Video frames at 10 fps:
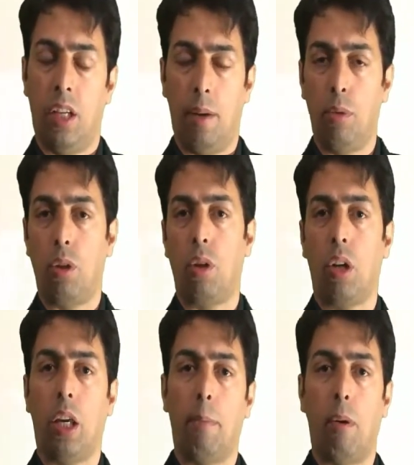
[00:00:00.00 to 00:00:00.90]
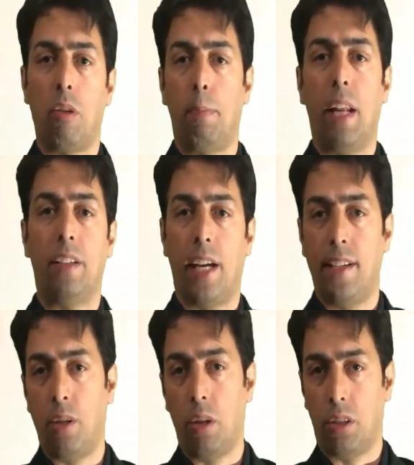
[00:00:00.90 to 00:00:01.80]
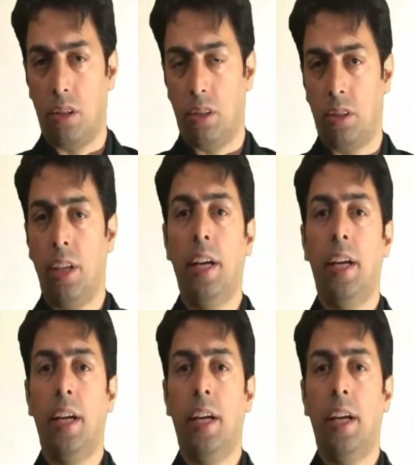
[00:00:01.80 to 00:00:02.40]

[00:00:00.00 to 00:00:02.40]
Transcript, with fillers: I'm not talking about palatine tonsils.